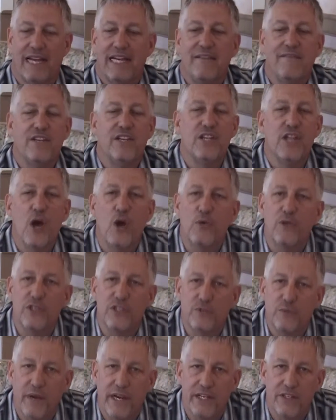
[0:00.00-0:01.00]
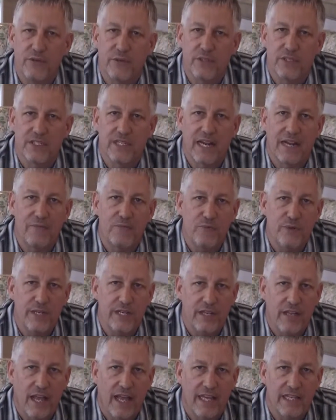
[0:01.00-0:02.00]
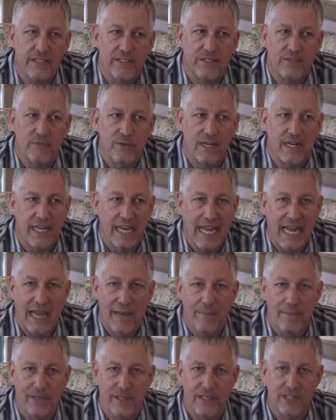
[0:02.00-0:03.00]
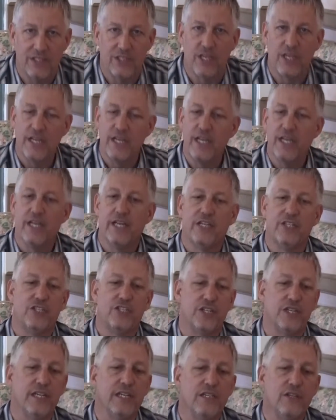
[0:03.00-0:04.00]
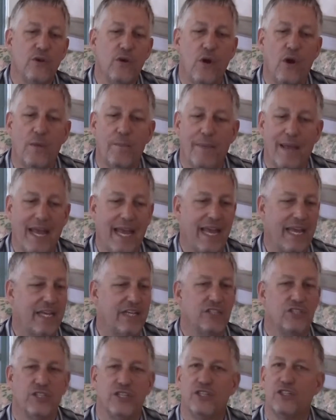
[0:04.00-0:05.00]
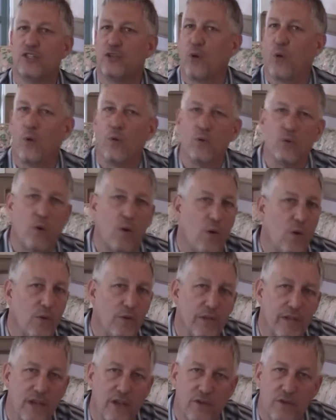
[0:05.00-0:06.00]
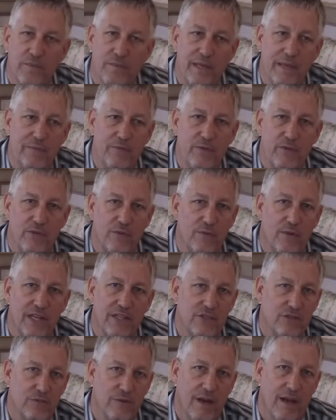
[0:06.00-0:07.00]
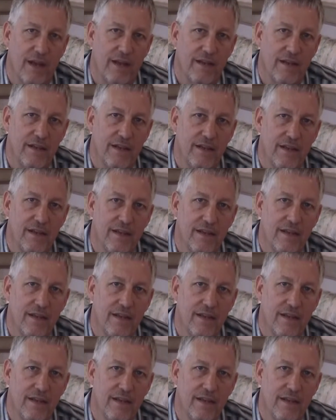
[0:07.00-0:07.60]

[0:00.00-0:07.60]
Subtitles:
I didn't even know this waitress, and I realized what had happened is she had gone back and she had told all the other people at the restaurant.